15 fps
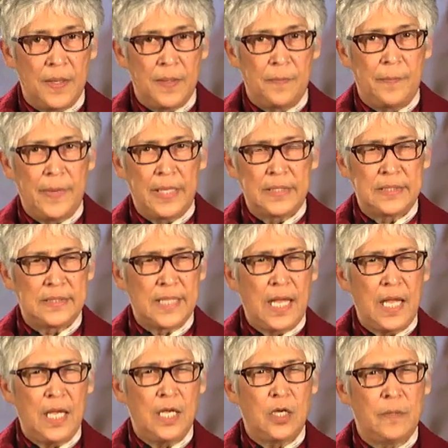But
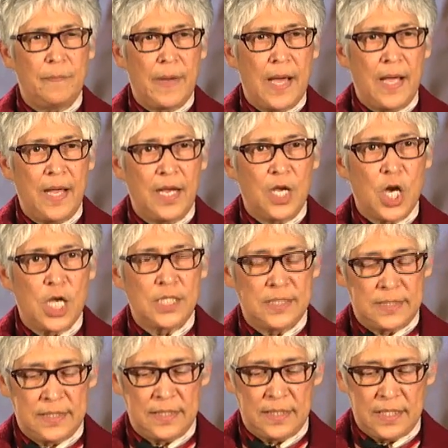saying goodbye
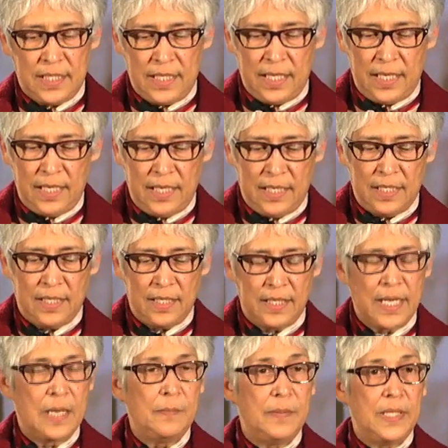constantly
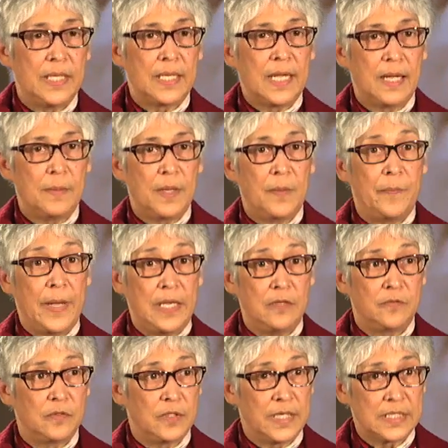can be a
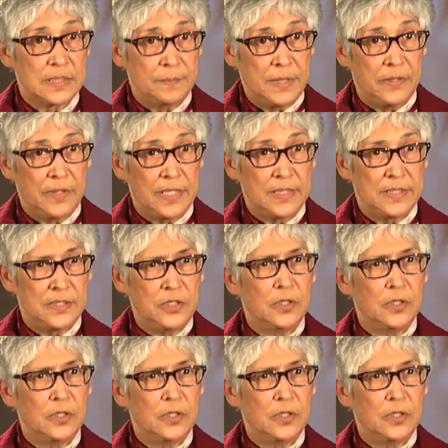painful experience.